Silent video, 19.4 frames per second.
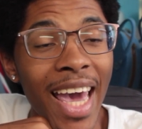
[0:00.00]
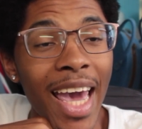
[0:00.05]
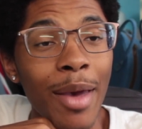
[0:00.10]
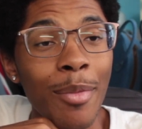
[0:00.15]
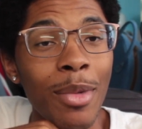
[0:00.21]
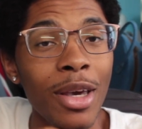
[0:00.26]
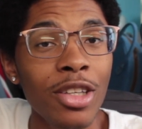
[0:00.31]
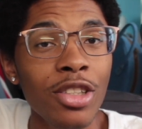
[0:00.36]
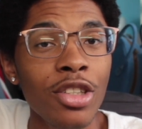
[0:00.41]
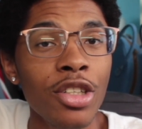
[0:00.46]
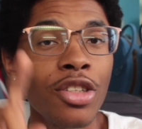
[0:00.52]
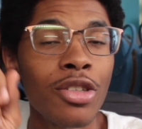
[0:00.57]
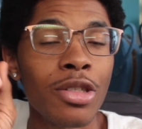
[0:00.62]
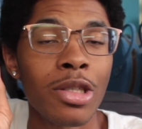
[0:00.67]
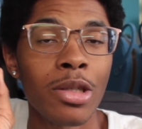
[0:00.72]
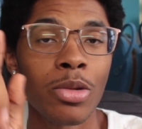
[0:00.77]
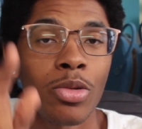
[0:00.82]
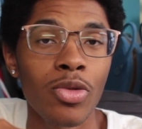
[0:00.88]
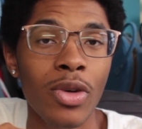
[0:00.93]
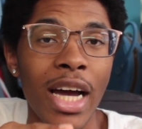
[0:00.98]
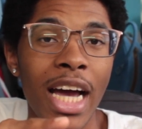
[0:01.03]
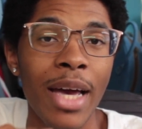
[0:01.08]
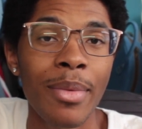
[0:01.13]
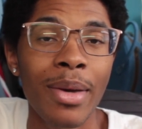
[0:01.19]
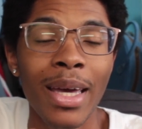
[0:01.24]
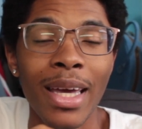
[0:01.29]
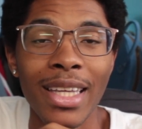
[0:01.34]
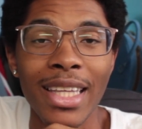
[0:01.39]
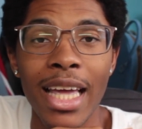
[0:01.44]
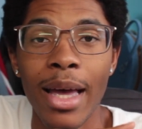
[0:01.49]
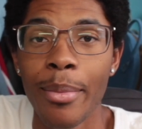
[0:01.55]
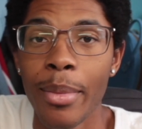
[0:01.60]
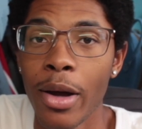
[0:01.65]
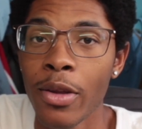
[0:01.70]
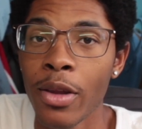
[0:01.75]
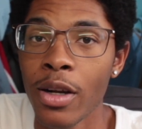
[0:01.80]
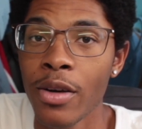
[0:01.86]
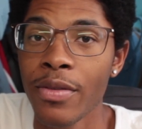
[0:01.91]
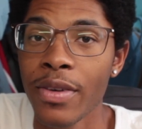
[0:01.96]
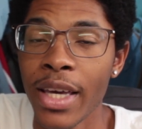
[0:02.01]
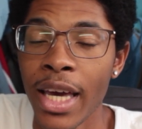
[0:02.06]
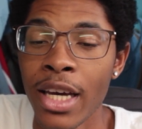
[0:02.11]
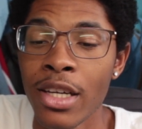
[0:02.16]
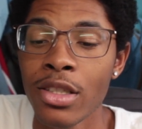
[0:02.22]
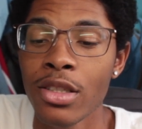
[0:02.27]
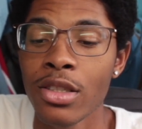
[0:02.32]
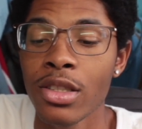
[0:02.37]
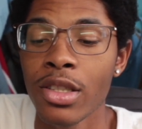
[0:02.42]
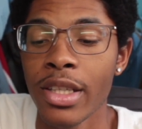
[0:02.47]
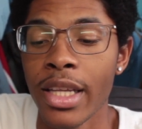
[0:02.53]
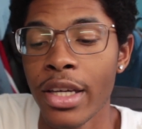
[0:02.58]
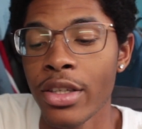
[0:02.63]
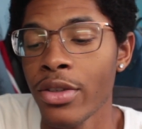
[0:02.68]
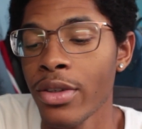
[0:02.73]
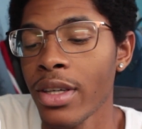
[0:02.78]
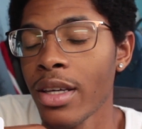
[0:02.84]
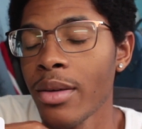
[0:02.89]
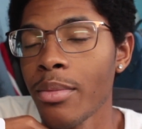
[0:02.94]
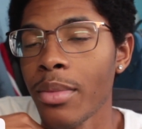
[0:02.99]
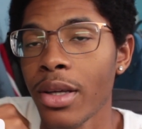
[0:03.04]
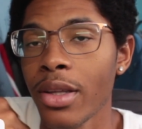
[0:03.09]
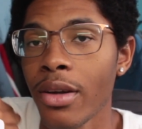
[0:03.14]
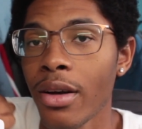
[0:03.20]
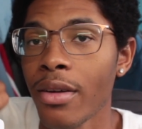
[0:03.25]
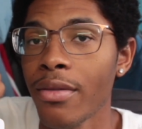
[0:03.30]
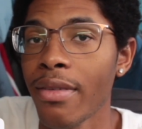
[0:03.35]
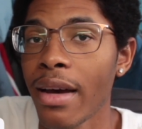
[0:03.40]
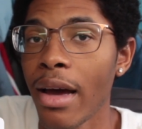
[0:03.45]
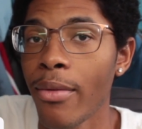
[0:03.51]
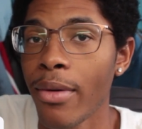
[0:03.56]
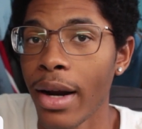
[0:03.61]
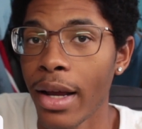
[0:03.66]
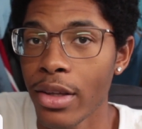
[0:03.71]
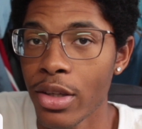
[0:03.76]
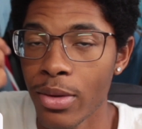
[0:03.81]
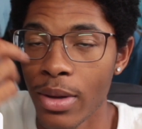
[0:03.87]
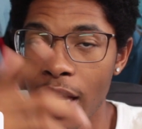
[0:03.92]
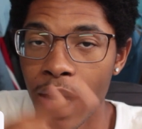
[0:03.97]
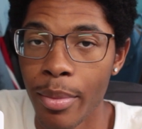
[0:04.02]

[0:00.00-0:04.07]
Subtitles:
and make sure you subscribe and hit that bell notification so that you can be notified when I do